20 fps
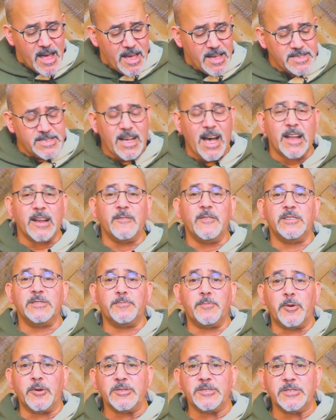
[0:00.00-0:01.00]
is kind of his
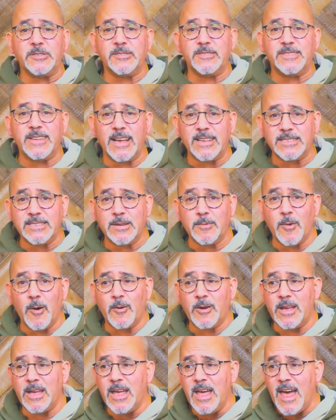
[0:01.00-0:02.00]
personal
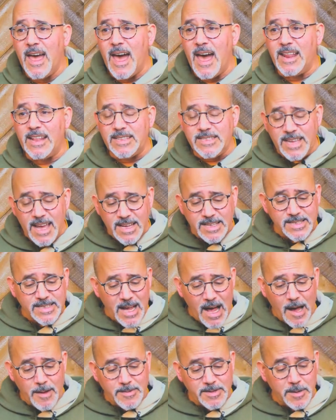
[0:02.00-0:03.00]
testimony, and he takes
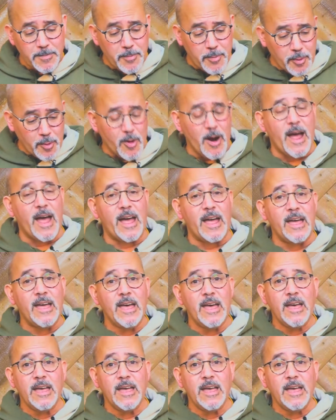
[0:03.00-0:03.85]
time to pray.